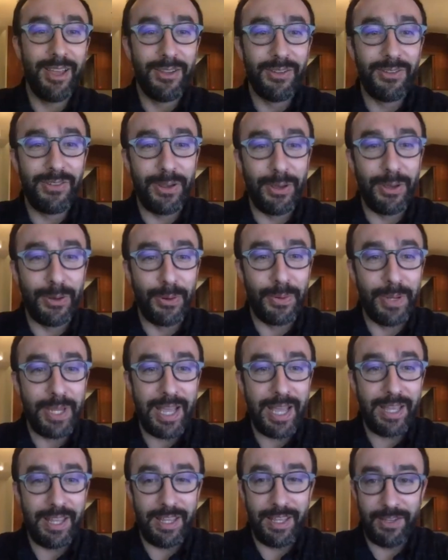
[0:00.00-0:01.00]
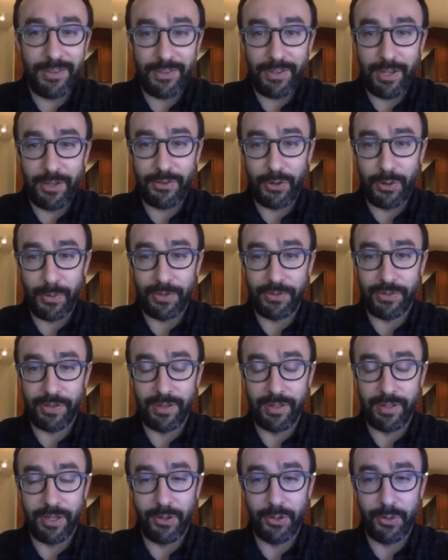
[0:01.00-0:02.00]
so yeah, it's it's always a
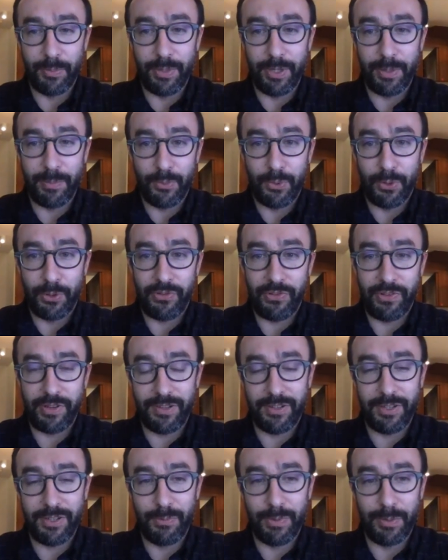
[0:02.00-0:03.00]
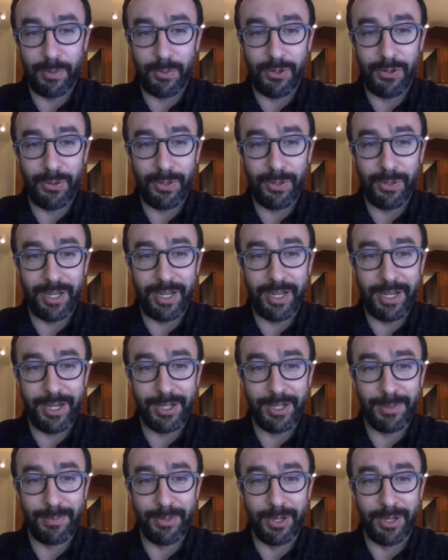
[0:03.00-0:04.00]
little bit more stunted when we're doing it
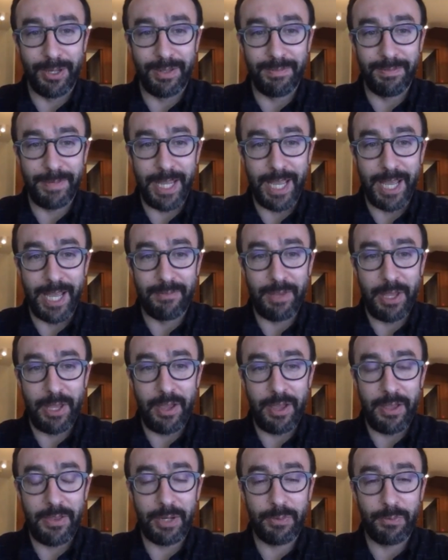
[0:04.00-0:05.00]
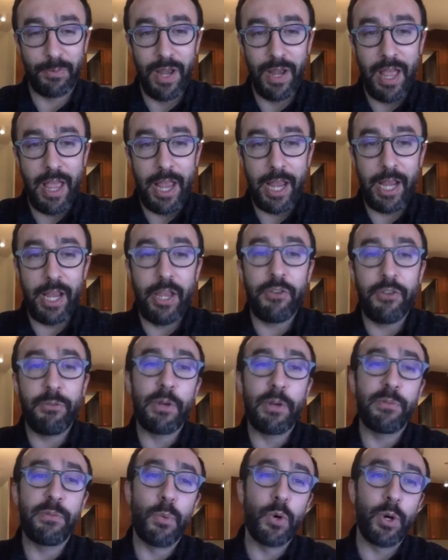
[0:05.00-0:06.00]
here, but yeah, I think it's
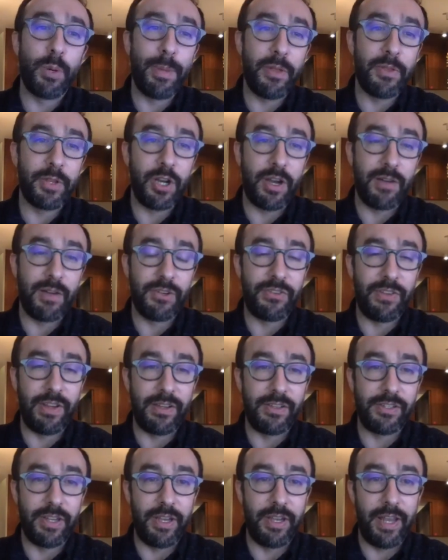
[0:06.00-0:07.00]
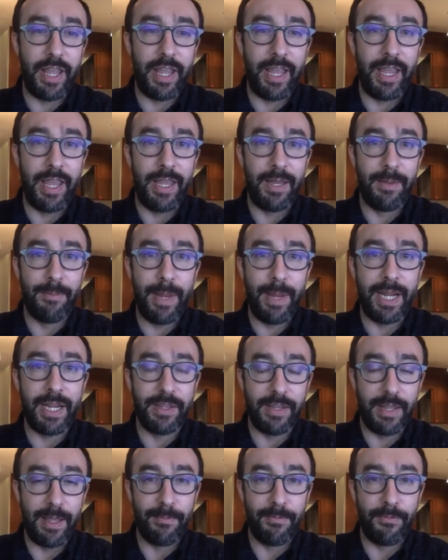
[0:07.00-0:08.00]
much more about the conversation and
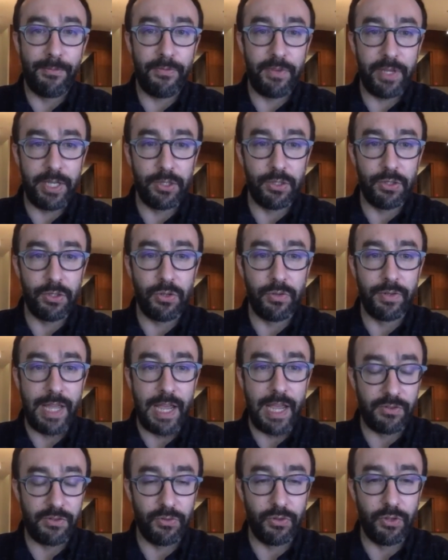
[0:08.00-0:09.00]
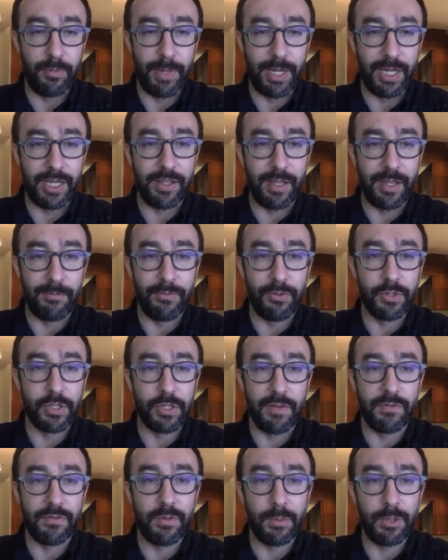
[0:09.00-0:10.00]
making them feel natural and making them feel
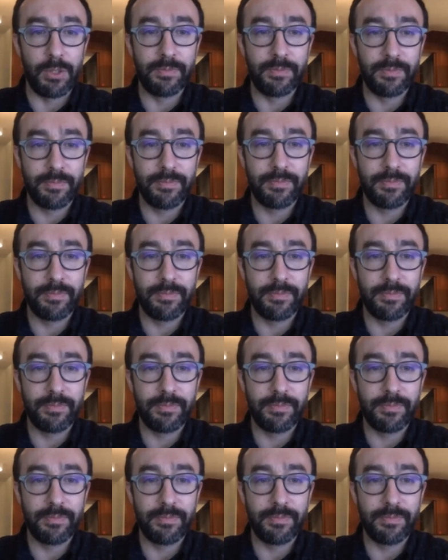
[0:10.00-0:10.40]
comfortable.